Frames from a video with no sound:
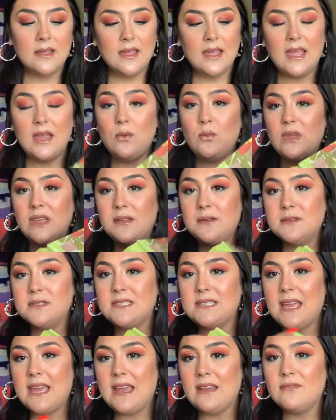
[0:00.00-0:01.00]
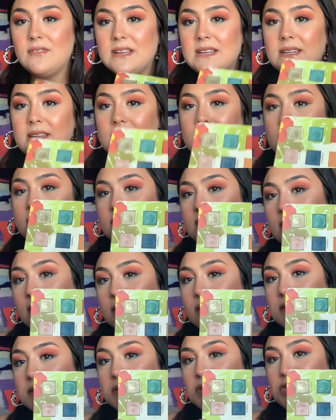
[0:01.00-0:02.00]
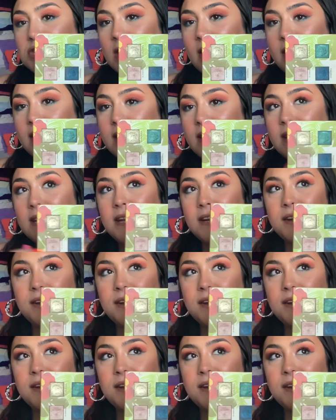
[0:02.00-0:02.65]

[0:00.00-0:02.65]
And we used every single shade in here,